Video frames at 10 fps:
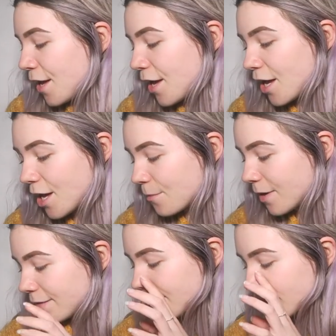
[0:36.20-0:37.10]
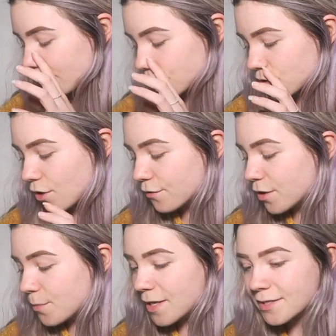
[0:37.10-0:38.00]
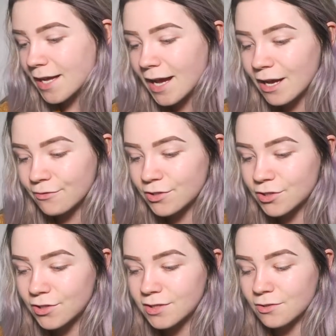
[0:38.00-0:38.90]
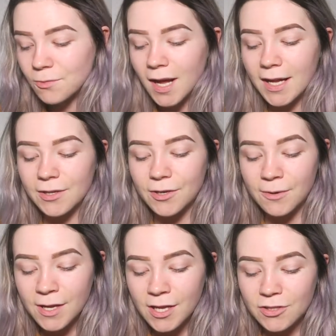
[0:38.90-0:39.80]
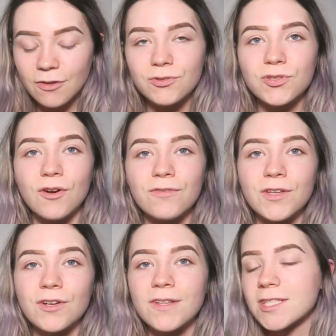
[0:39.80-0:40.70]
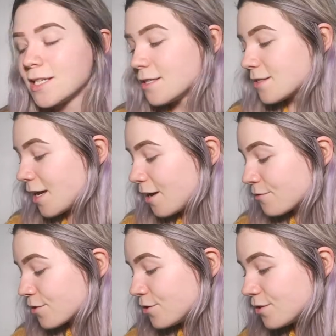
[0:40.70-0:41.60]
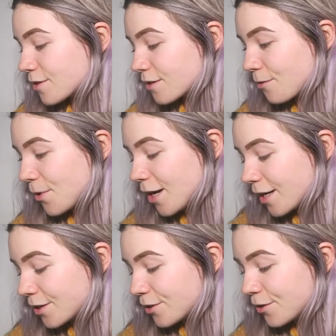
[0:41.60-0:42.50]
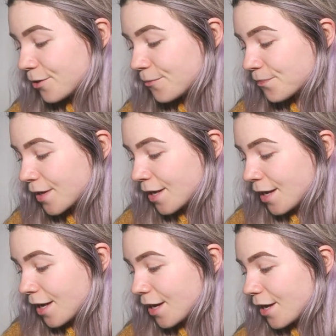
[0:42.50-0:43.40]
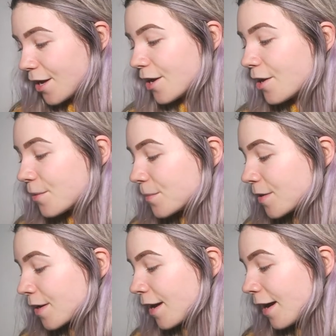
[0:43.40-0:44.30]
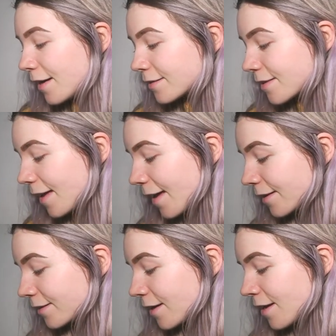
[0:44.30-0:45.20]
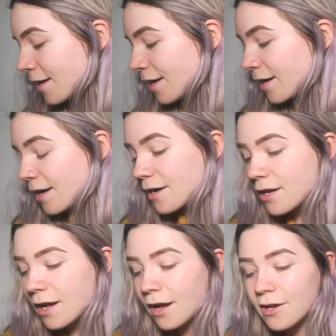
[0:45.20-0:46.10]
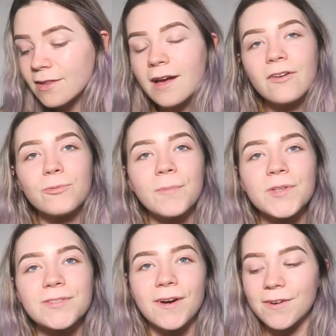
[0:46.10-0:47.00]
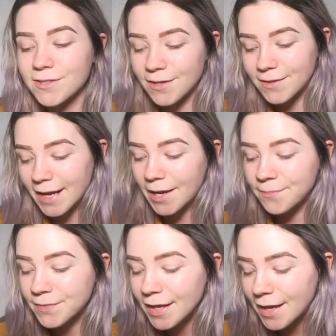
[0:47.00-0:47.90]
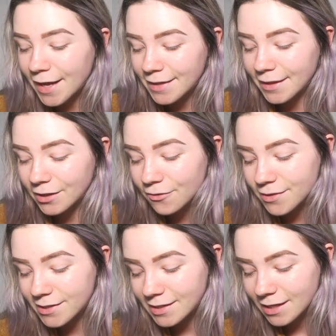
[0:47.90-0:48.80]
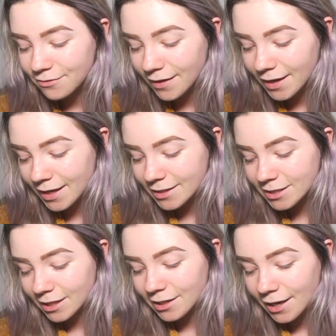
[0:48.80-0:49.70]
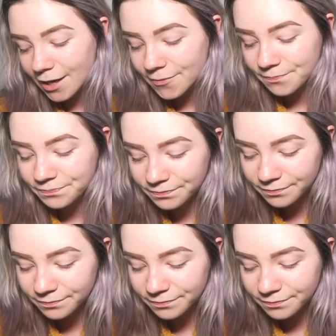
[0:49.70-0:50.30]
then I've just got a few bits that I haven't used in a while. So I've just got a few concealers that I haven't used in a while. And then I only have one mascara, so yeah. And then obviously for eyeshadow,